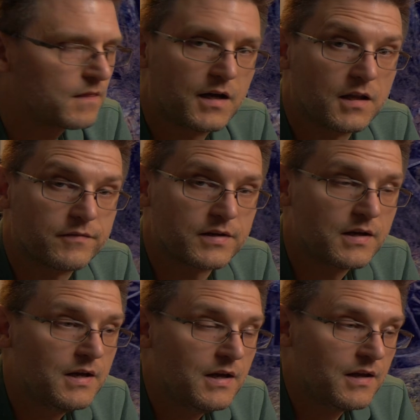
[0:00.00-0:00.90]
I love it.
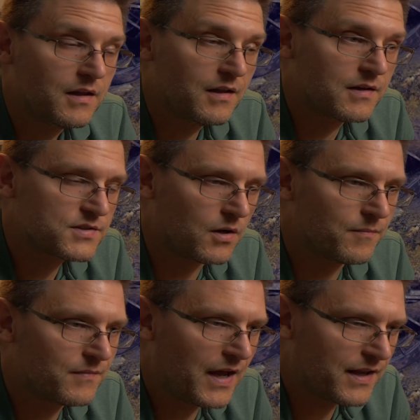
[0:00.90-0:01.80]

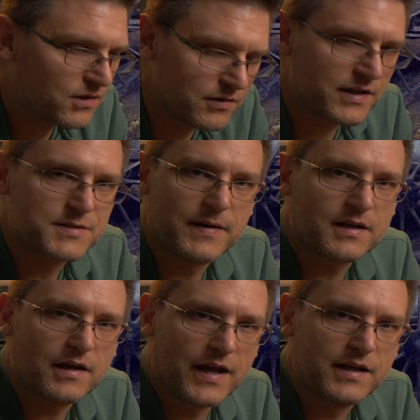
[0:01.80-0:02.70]
So don't
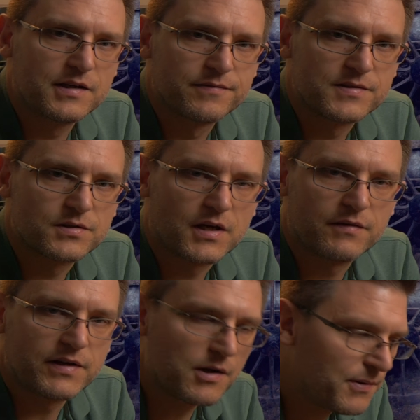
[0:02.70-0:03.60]
expect any difference, okay?
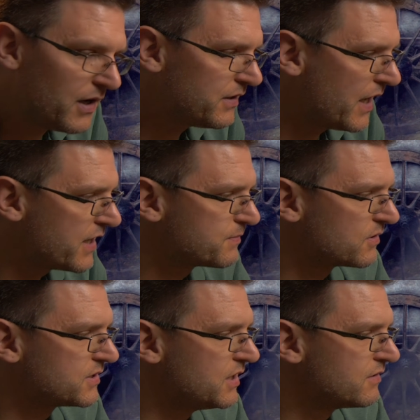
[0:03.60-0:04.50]
When you play on the
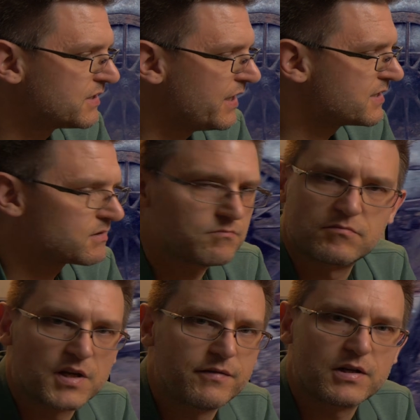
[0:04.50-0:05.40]
Xbox Series X,
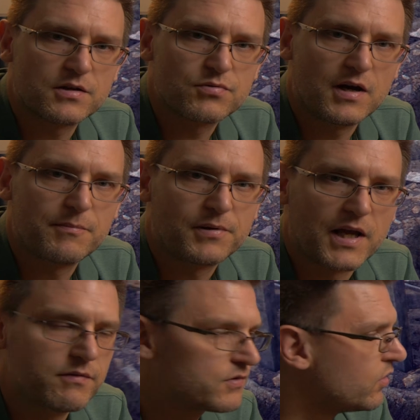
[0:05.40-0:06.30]
give it a try,
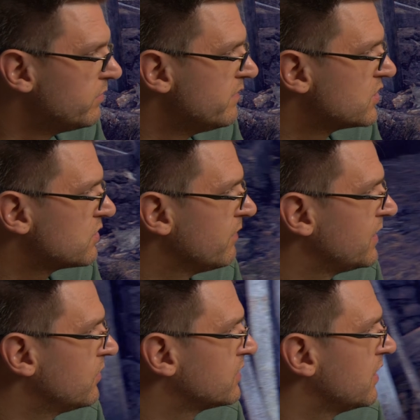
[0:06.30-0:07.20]
play with Dolby Vision,
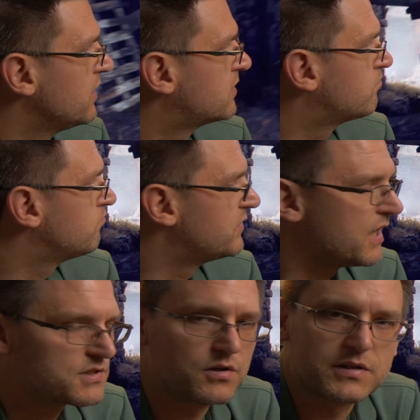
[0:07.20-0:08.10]
why not?
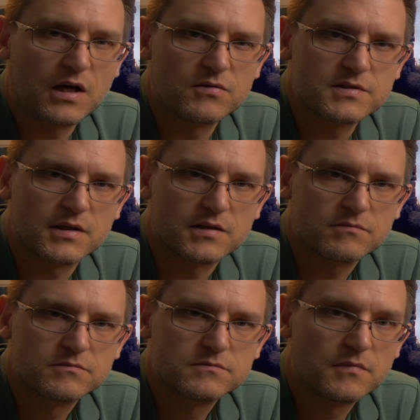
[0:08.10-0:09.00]
There's no downside.
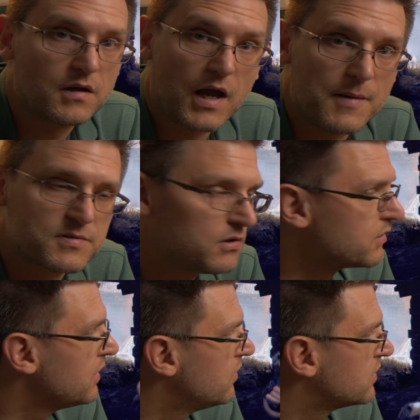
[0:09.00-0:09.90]

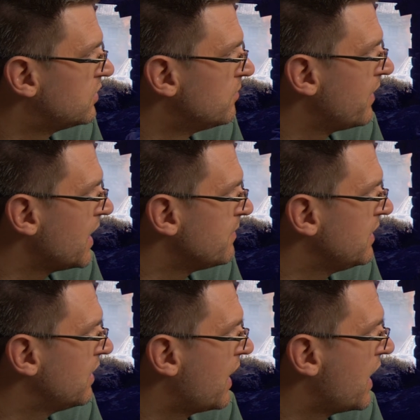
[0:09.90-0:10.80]
Absolutely not. You
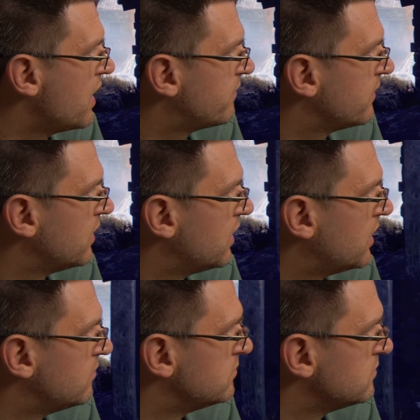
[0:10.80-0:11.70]
maybe have
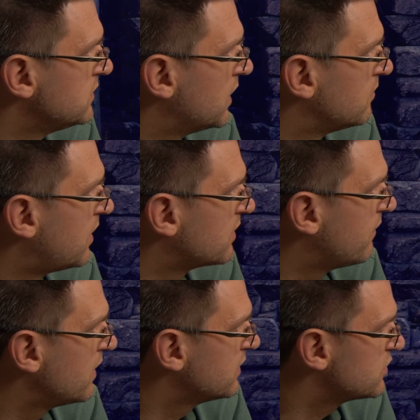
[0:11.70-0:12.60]

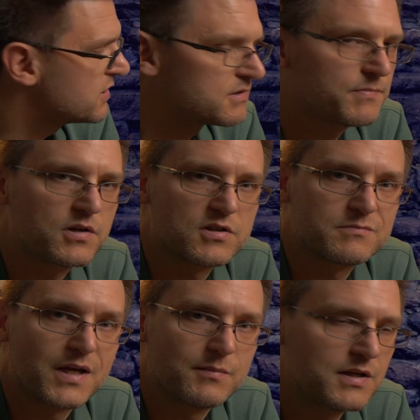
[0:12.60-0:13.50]
advantages, because
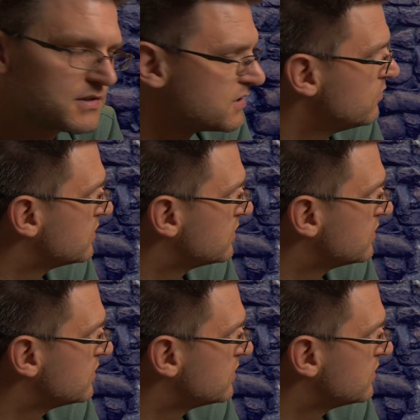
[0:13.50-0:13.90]
maybe it's